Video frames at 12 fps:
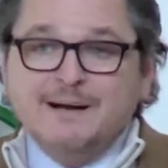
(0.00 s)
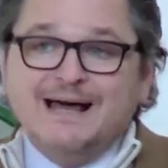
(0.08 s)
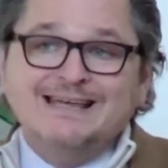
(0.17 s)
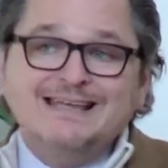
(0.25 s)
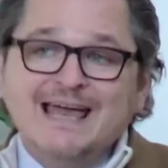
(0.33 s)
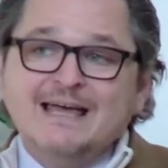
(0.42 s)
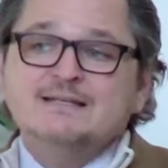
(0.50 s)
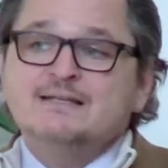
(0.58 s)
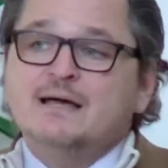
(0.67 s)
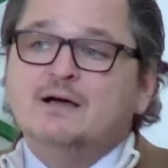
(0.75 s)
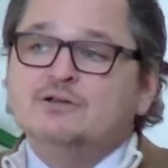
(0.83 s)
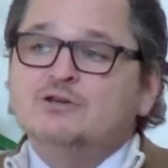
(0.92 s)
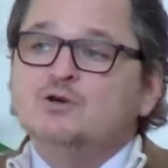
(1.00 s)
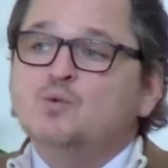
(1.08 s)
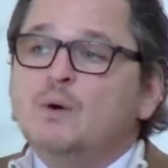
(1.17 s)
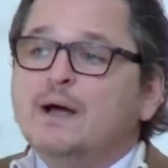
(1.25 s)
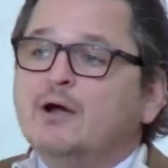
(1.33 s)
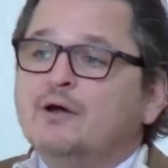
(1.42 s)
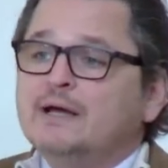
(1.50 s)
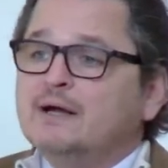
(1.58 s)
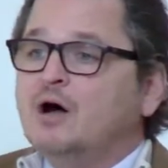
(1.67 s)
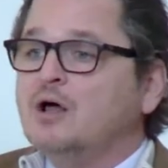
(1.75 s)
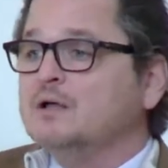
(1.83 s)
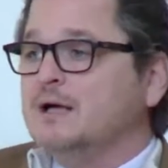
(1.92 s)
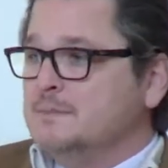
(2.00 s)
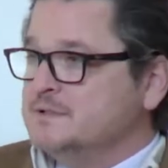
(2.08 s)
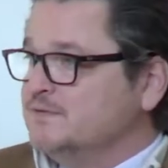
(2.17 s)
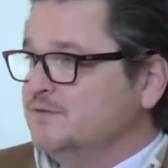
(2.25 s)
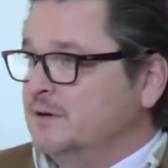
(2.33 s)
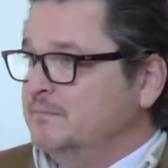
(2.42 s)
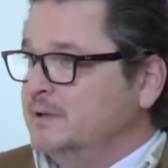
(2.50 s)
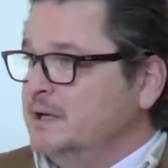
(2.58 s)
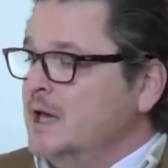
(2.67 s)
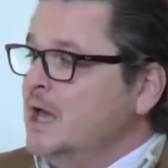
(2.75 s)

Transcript: but I can tell you where it all comes from.